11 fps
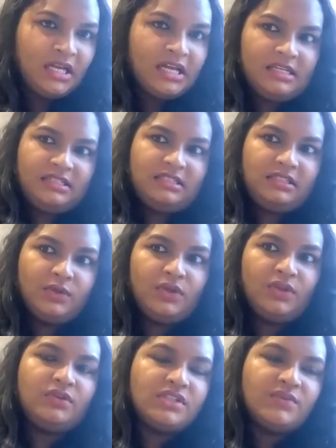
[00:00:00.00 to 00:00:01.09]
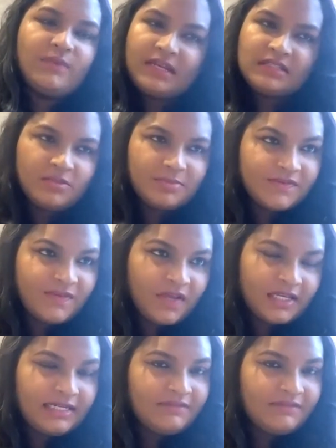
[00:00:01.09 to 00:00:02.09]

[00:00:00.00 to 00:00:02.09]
and local authority writes up its final